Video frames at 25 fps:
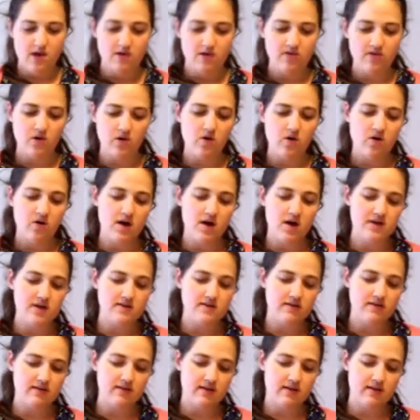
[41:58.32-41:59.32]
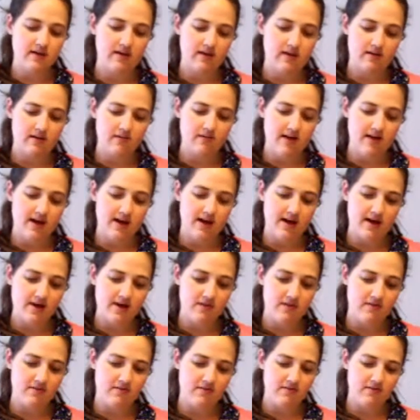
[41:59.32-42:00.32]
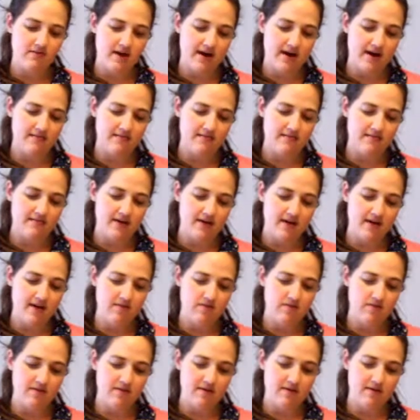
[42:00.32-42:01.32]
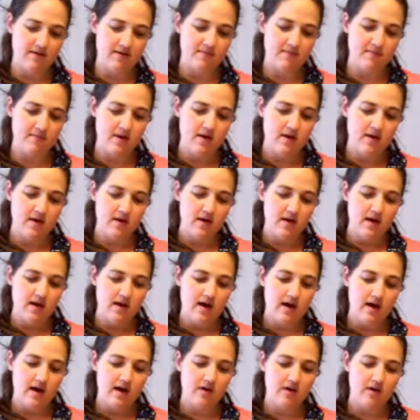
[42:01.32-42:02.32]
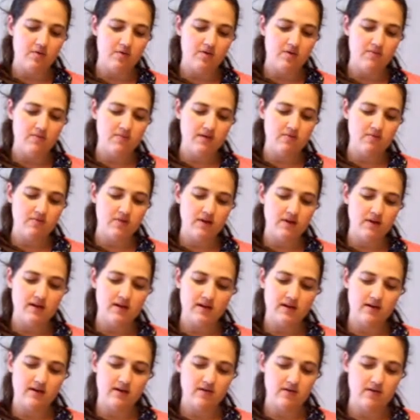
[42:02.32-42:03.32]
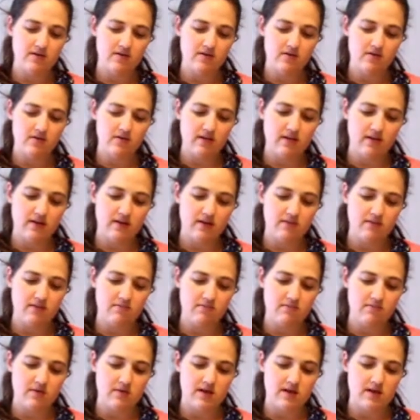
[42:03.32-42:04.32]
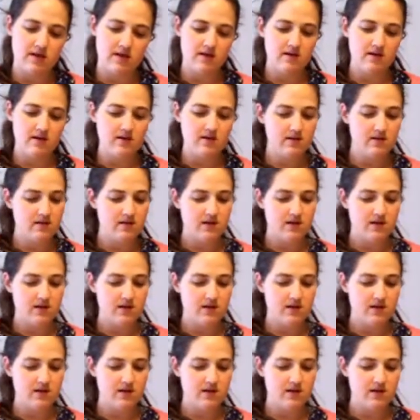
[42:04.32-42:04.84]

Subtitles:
So honestly, if I could have found them, it would be really nice to use like a mini